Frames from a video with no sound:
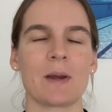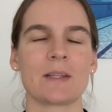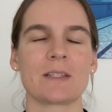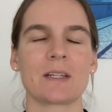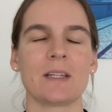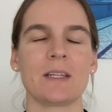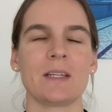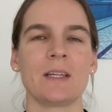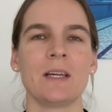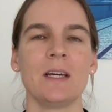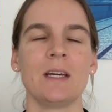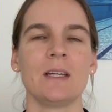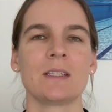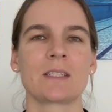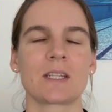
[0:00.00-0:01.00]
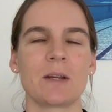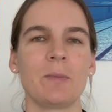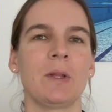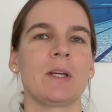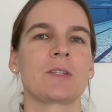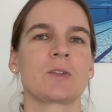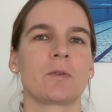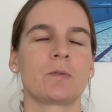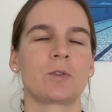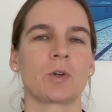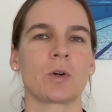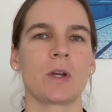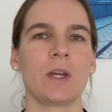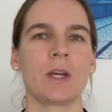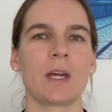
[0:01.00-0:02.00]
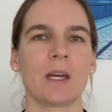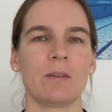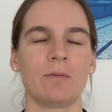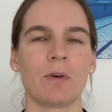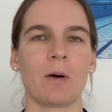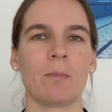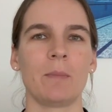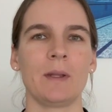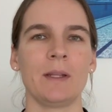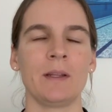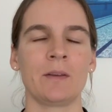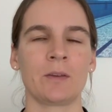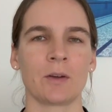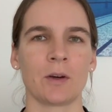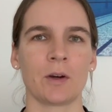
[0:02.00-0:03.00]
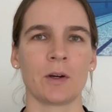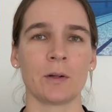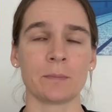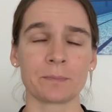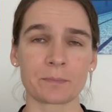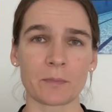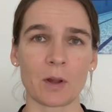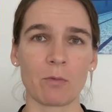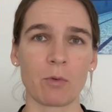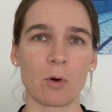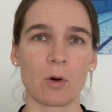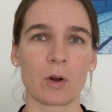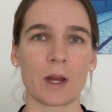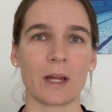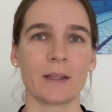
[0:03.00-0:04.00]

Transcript: basically 3 minutes of jogging and 1 minute walk.